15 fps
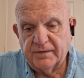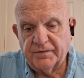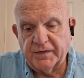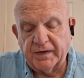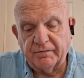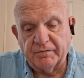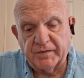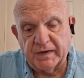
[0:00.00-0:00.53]

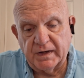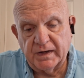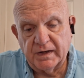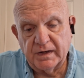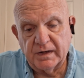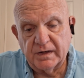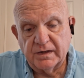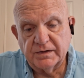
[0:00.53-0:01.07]
that
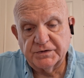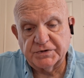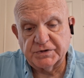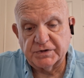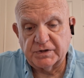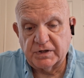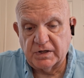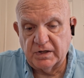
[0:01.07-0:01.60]
they
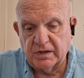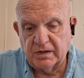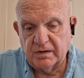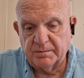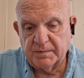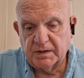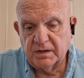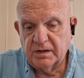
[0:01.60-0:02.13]
should
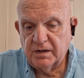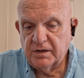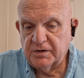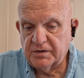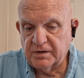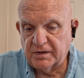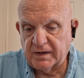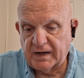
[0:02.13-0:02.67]
come
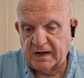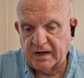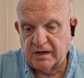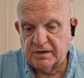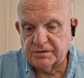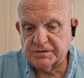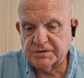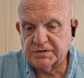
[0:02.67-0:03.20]
to the
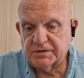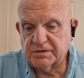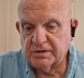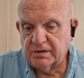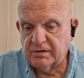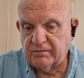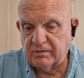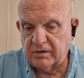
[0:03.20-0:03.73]
house
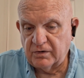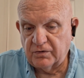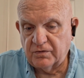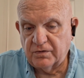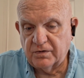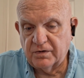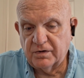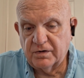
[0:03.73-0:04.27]
of the
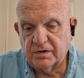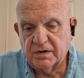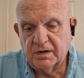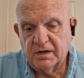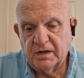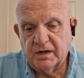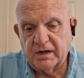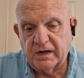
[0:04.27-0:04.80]
Lord
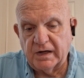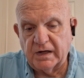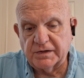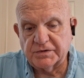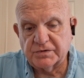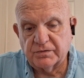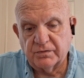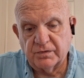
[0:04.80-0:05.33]
at
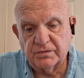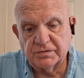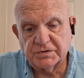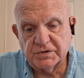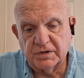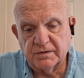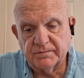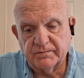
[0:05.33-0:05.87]

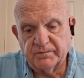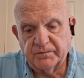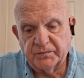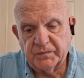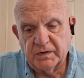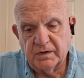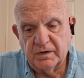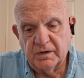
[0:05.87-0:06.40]
Jerusalem
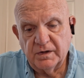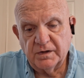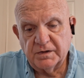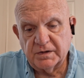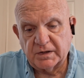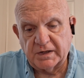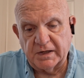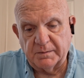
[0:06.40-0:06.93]

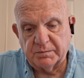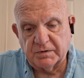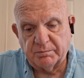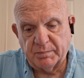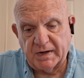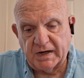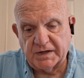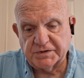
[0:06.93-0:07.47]
to keep the
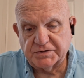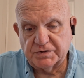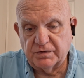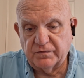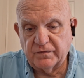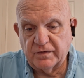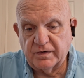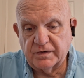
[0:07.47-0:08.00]

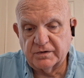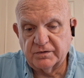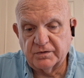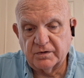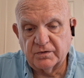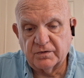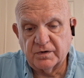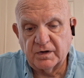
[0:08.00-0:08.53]
Passover unto the
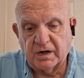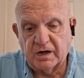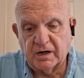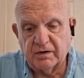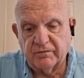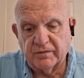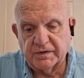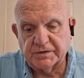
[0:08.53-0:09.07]
Lord God
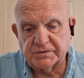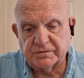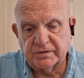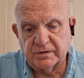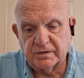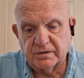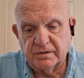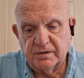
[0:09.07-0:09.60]
of
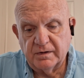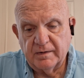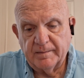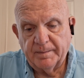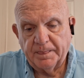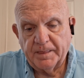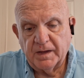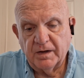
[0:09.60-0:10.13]
Israel.
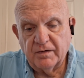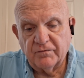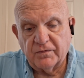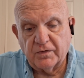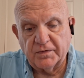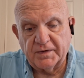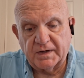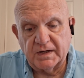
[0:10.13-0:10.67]

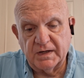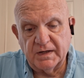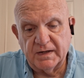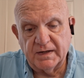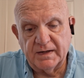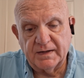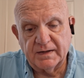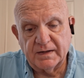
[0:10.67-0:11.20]
For the
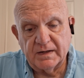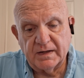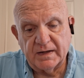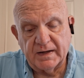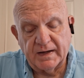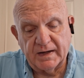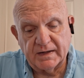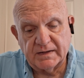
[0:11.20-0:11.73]
king
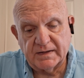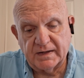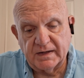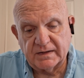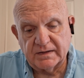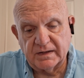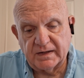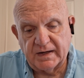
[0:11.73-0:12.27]
had
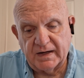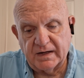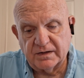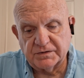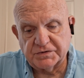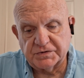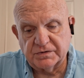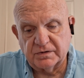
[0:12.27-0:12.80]
taken
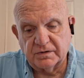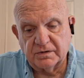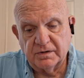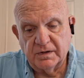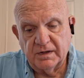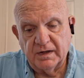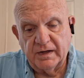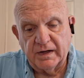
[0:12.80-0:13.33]
counsel
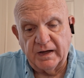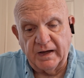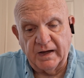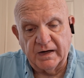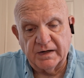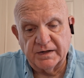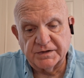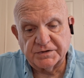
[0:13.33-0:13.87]

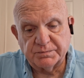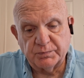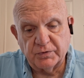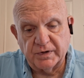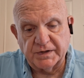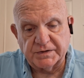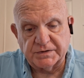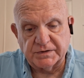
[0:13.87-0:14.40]
and his
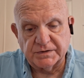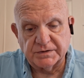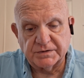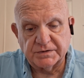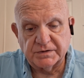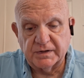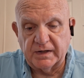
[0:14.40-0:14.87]
princes